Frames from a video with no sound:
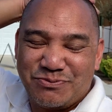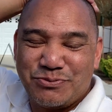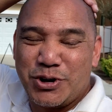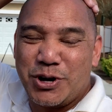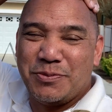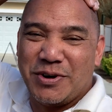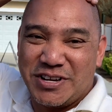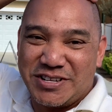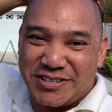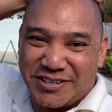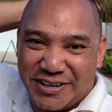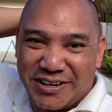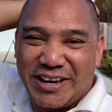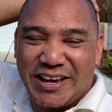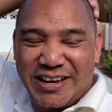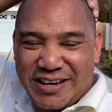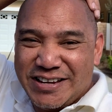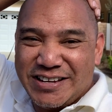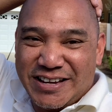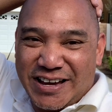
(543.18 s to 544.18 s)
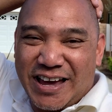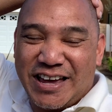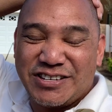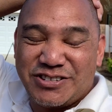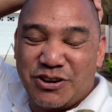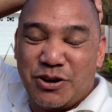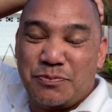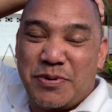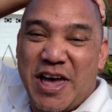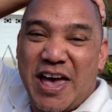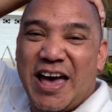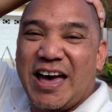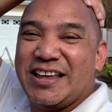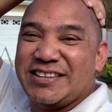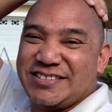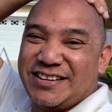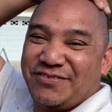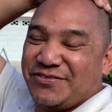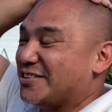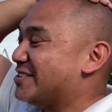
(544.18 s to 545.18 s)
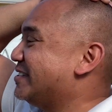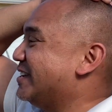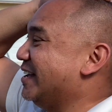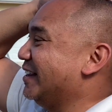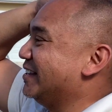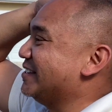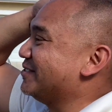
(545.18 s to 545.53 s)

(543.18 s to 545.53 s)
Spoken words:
pretty much test your hands on this.